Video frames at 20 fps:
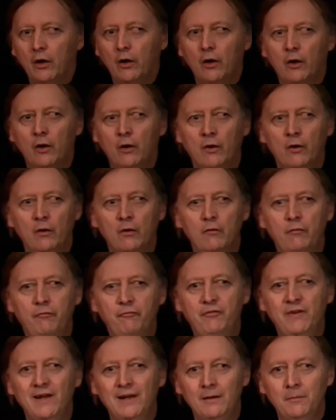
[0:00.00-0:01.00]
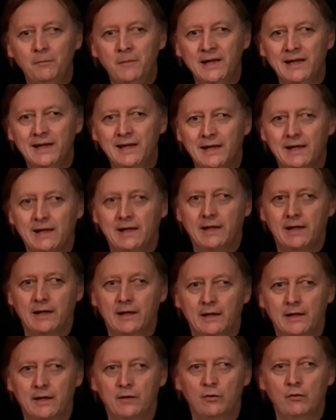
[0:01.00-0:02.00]
a filmic,
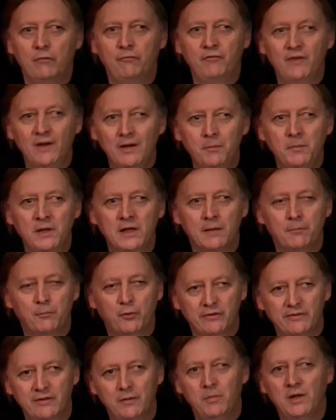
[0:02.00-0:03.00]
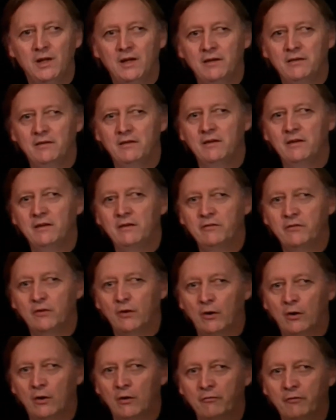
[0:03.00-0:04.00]
the filmic possibilities
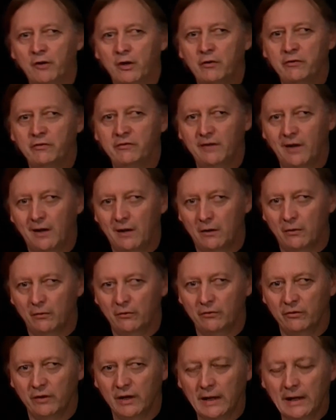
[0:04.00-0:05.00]
of sound,